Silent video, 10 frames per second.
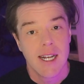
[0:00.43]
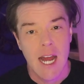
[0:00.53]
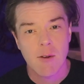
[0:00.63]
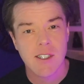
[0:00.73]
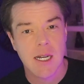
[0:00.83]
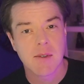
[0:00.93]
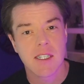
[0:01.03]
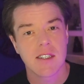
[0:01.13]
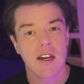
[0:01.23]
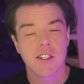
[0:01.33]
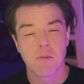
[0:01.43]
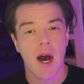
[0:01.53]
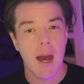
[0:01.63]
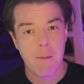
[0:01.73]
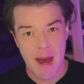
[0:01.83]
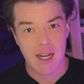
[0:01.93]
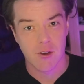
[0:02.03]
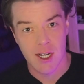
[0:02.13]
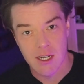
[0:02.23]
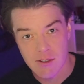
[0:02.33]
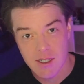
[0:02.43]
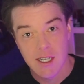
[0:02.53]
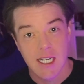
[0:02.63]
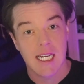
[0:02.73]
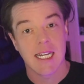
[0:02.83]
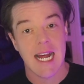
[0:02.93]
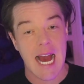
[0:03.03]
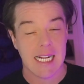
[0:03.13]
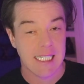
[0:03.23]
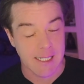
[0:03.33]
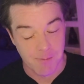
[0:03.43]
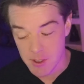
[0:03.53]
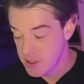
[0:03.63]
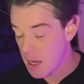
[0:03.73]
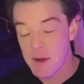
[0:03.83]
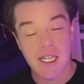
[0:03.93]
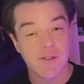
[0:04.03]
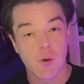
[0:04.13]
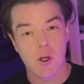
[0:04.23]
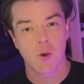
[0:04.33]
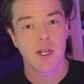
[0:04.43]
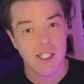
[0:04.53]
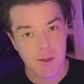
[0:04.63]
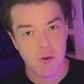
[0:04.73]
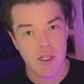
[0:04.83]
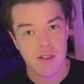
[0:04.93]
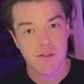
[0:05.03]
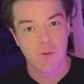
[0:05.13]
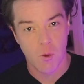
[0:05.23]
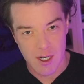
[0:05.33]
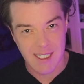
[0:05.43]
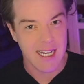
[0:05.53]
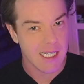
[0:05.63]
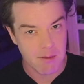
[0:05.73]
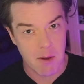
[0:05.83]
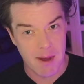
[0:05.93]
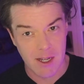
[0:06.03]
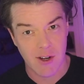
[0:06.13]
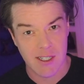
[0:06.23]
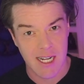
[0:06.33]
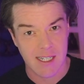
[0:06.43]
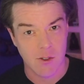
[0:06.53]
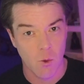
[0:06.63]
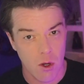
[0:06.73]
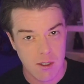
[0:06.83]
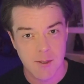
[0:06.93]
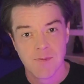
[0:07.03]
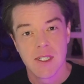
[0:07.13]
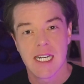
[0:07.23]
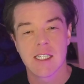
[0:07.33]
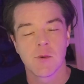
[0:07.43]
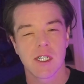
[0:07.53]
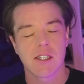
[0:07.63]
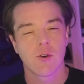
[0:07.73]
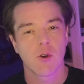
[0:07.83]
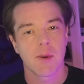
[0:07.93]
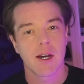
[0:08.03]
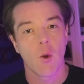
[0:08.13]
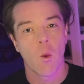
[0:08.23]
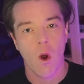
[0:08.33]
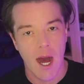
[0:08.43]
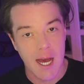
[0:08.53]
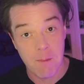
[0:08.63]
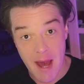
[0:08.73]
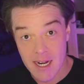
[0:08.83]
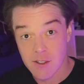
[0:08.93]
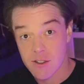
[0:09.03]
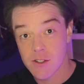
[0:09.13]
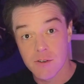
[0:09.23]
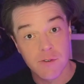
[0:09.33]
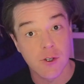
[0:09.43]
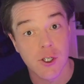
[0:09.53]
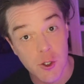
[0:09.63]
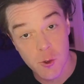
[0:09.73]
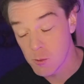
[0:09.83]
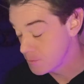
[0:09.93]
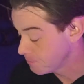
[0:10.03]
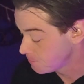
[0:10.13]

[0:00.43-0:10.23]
Now it's time to discuss my background in acting. I'm going to give you a quick summary of what exactly my background in acting was, and then we're going to talk about why it matters for you.